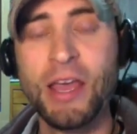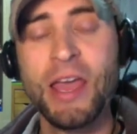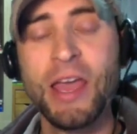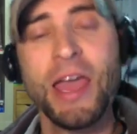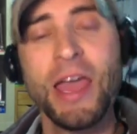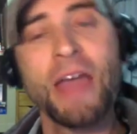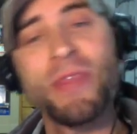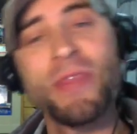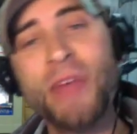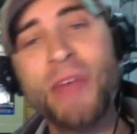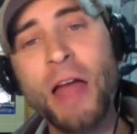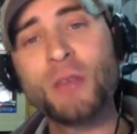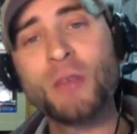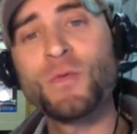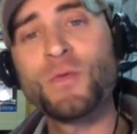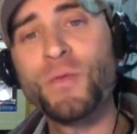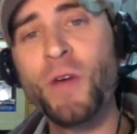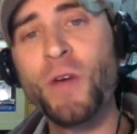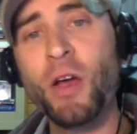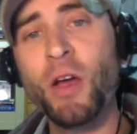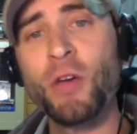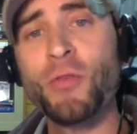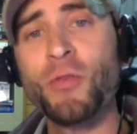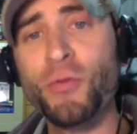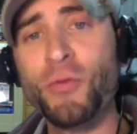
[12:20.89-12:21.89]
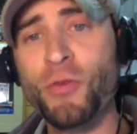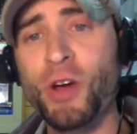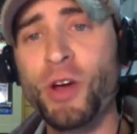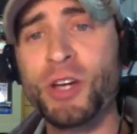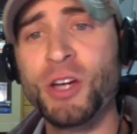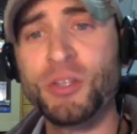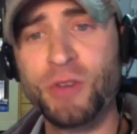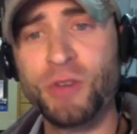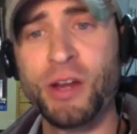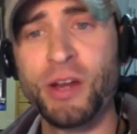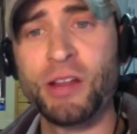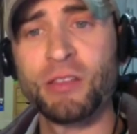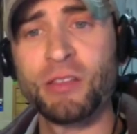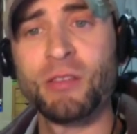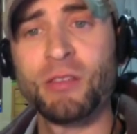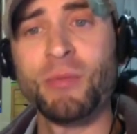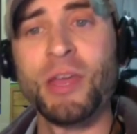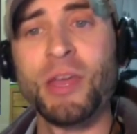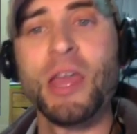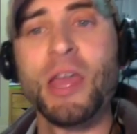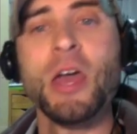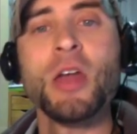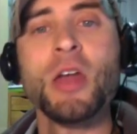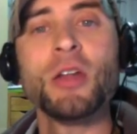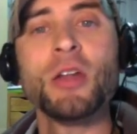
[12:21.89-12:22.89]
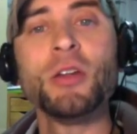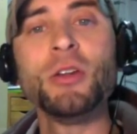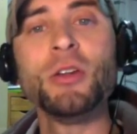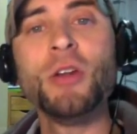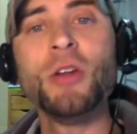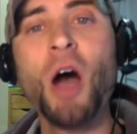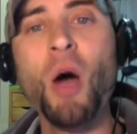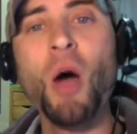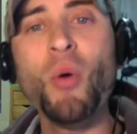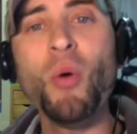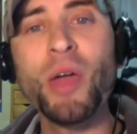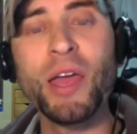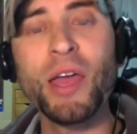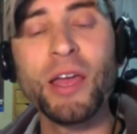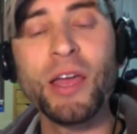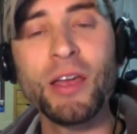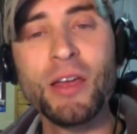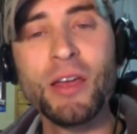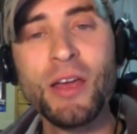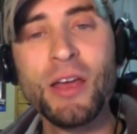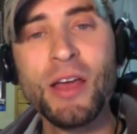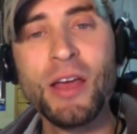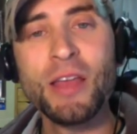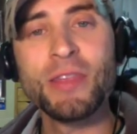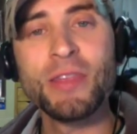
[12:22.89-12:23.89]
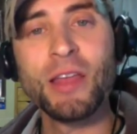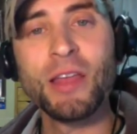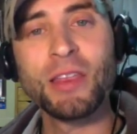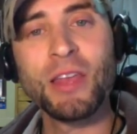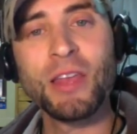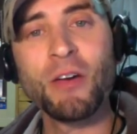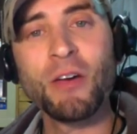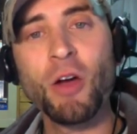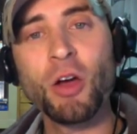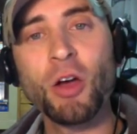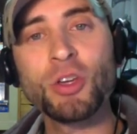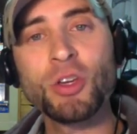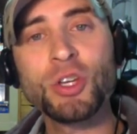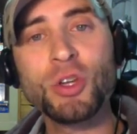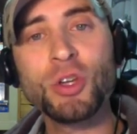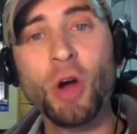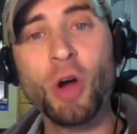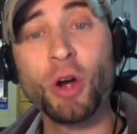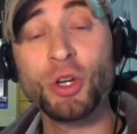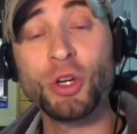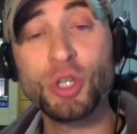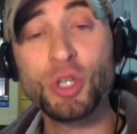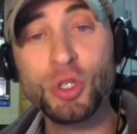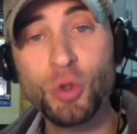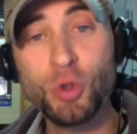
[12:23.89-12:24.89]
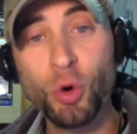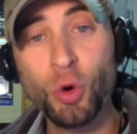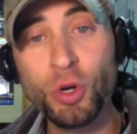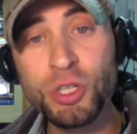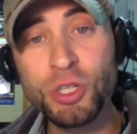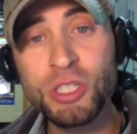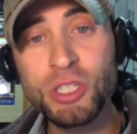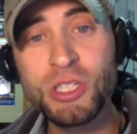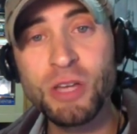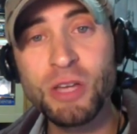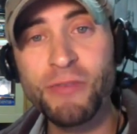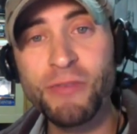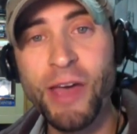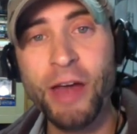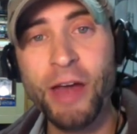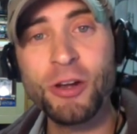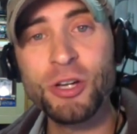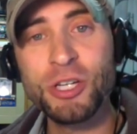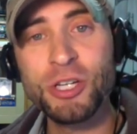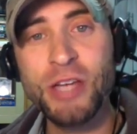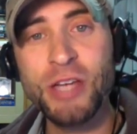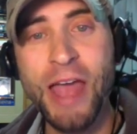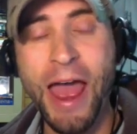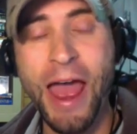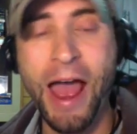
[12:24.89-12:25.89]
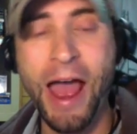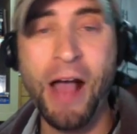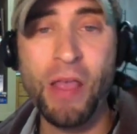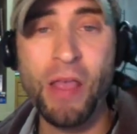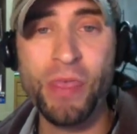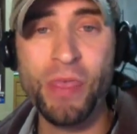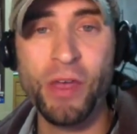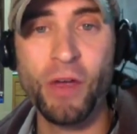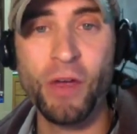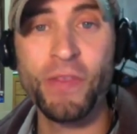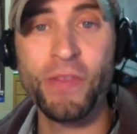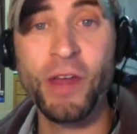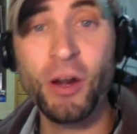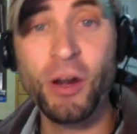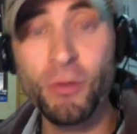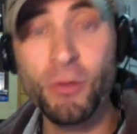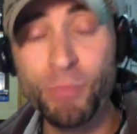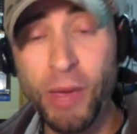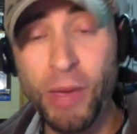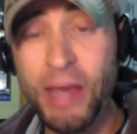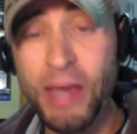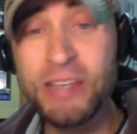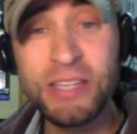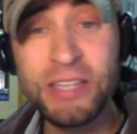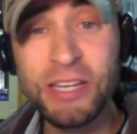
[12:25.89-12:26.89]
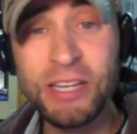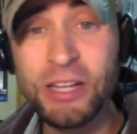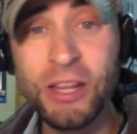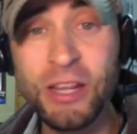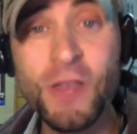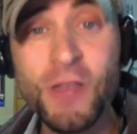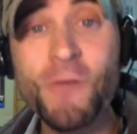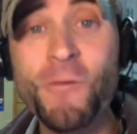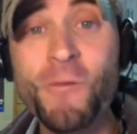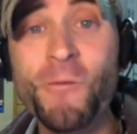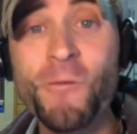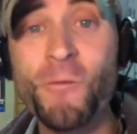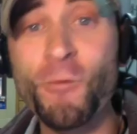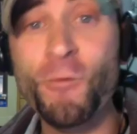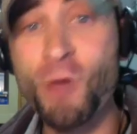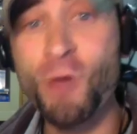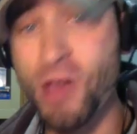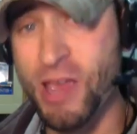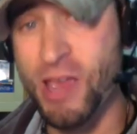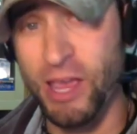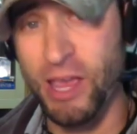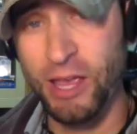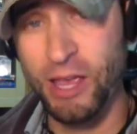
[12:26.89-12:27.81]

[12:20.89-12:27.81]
And that's very frustrating to me, knowing that there are sources of energy out there that are basically free.